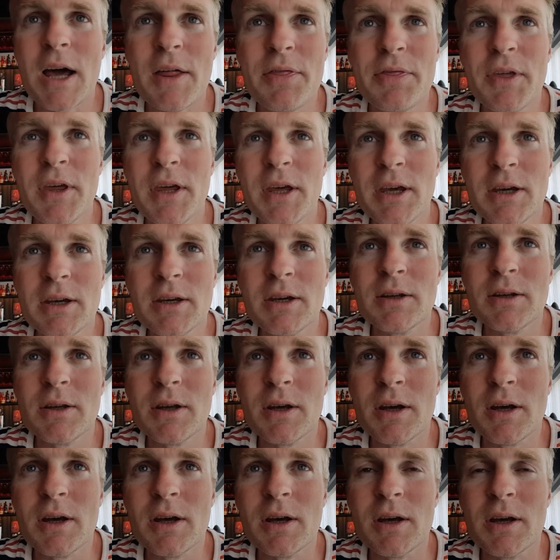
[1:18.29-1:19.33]
I think
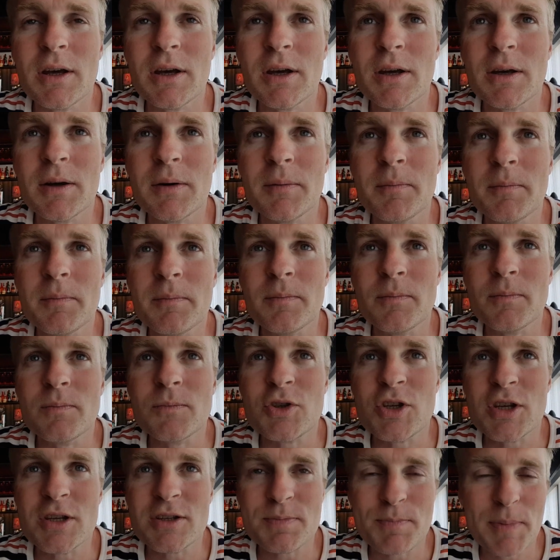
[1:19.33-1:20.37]

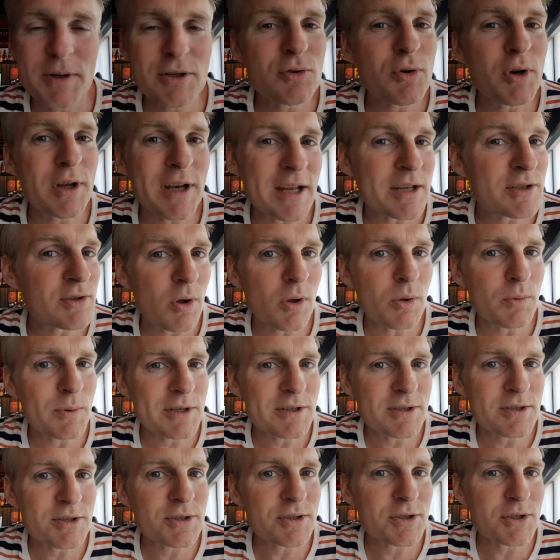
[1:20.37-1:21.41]
since Bitcoin has
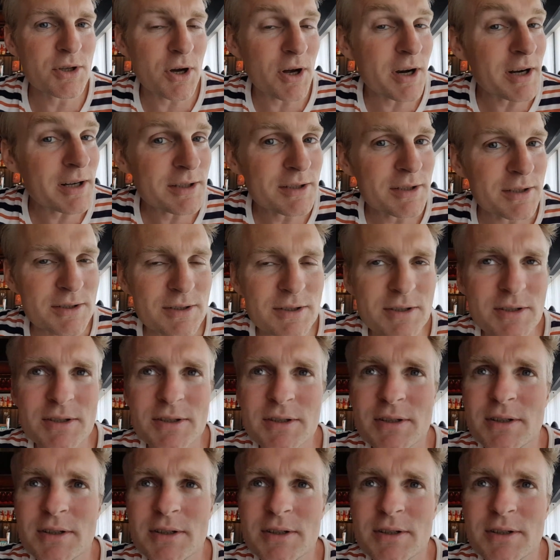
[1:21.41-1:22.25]
always started